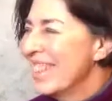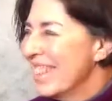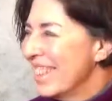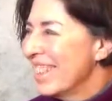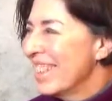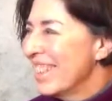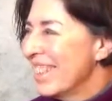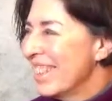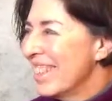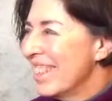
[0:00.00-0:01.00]

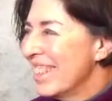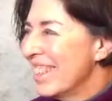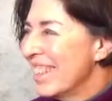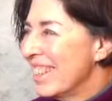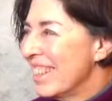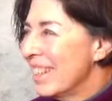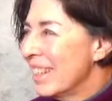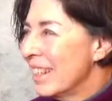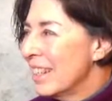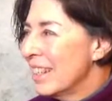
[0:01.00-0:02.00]

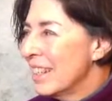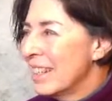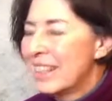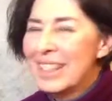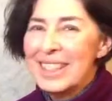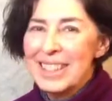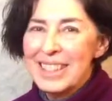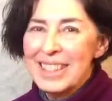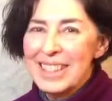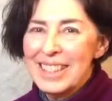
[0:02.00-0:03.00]

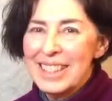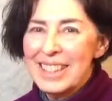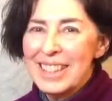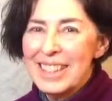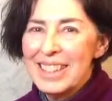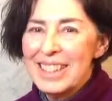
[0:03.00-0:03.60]
(not speaking)